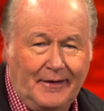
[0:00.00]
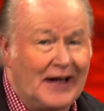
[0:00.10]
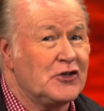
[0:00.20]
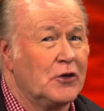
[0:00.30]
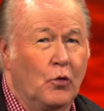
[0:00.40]

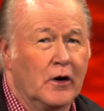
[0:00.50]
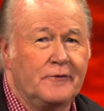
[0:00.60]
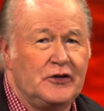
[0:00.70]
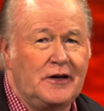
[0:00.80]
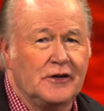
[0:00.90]
That's the word
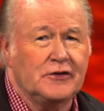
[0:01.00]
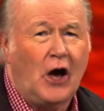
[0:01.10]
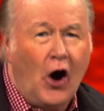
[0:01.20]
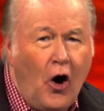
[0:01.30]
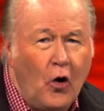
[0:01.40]
of Jesus.
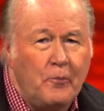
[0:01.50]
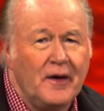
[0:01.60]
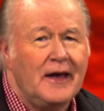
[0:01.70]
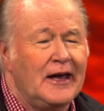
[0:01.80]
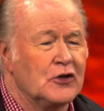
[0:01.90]

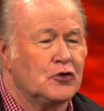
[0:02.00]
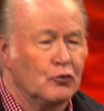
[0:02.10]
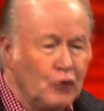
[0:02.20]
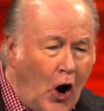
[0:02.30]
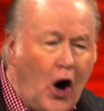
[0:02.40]
Hope is
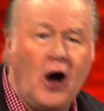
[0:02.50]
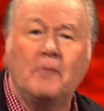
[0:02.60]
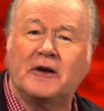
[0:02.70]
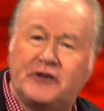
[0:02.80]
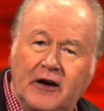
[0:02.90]
the raw
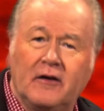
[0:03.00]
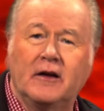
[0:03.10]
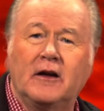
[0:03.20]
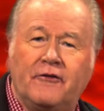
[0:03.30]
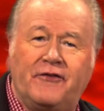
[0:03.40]

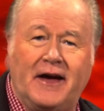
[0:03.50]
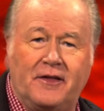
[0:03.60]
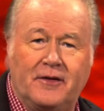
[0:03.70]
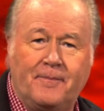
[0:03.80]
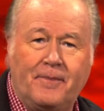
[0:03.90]
material of faith.